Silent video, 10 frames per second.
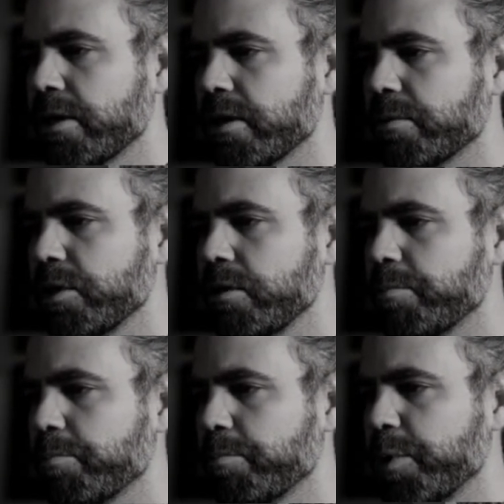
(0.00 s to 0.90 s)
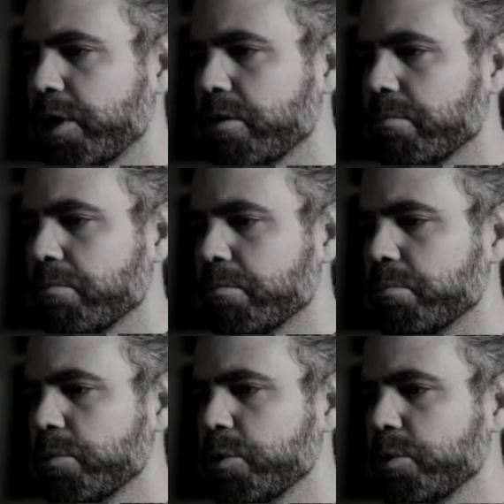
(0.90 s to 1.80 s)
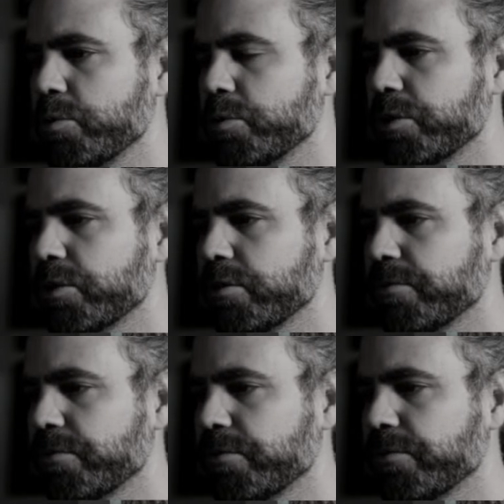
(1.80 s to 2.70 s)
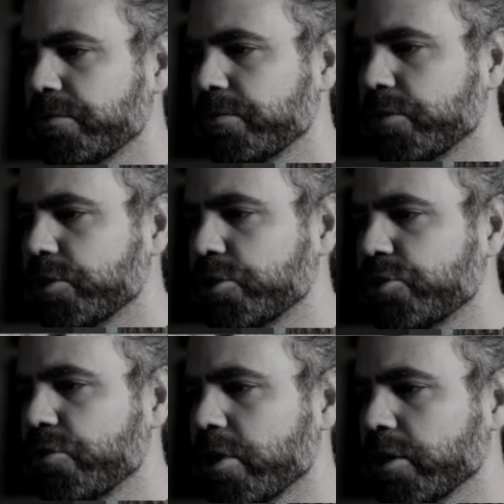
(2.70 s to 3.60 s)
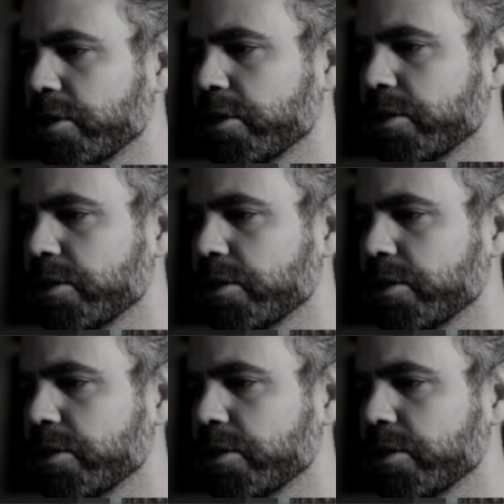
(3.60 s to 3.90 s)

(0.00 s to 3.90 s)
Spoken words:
I'm gonna pick up most of the trunk,